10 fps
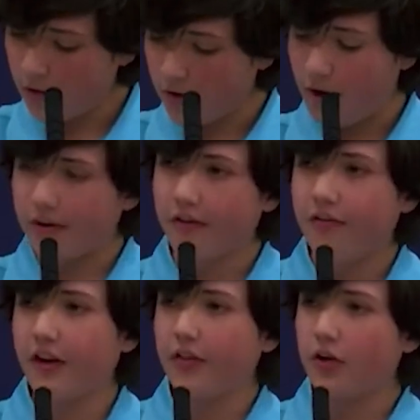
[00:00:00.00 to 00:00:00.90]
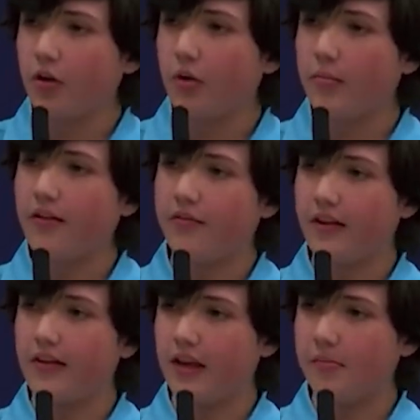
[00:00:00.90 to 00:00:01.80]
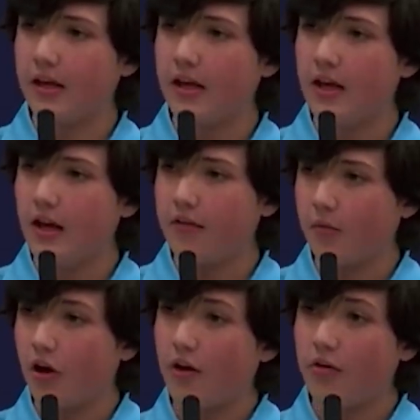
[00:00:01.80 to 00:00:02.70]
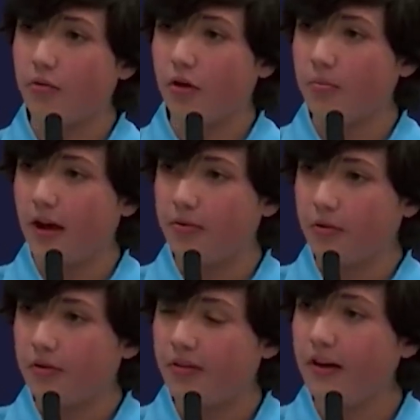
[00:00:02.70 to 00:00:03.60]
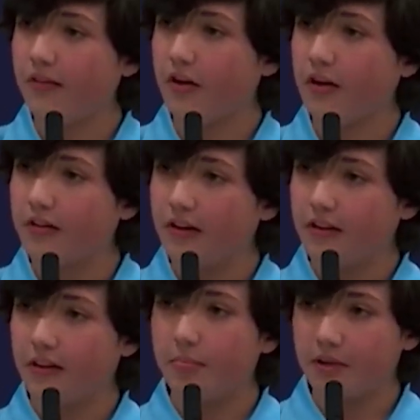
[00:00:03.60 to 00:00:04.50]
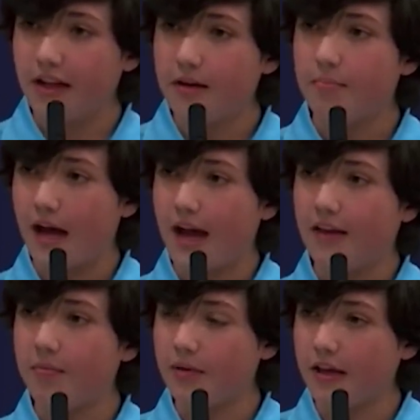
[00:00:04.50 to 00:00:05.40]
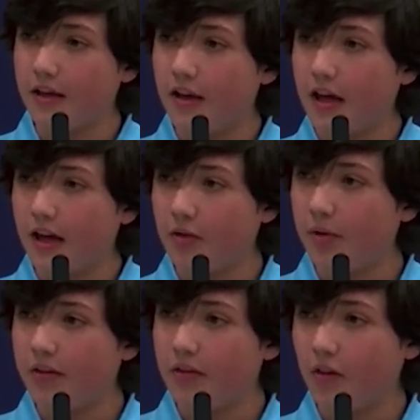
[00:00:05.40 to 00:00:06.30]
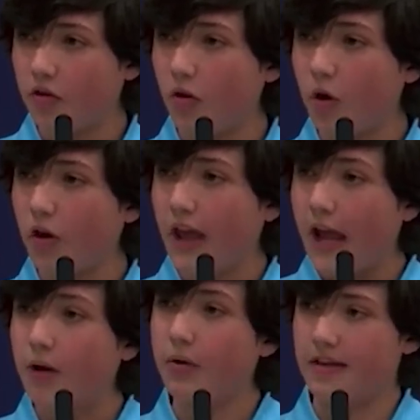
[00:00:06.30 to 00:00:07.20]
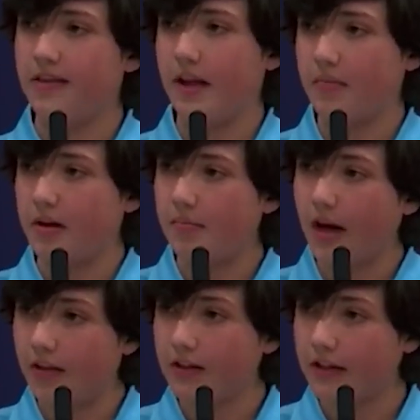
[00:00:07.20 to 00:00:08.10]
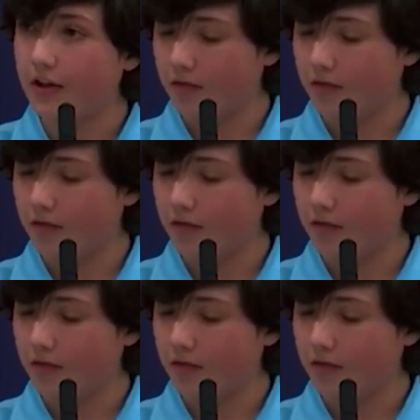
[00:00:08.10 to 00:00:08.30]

So I'll never forget the look one of my friends gave me from across the room as we were sitting there listening to this blatant bias being expressed in the so called equity statement by the